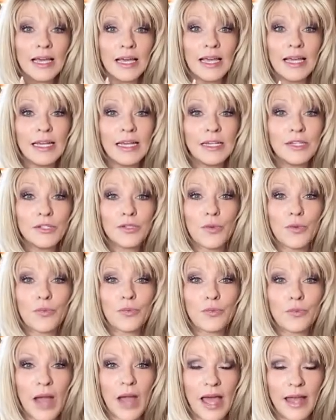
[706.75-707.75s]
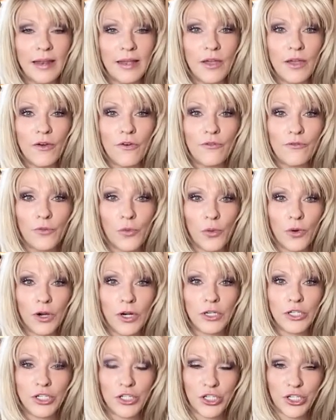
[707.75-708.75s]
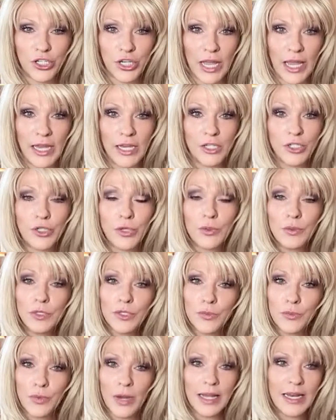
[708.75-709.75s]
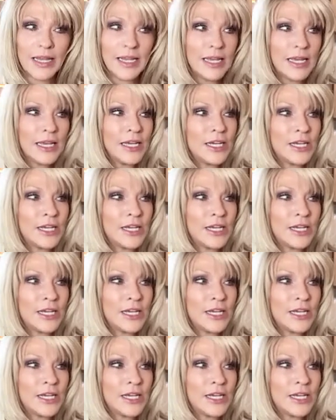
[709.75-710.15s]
is ready for change, who is ready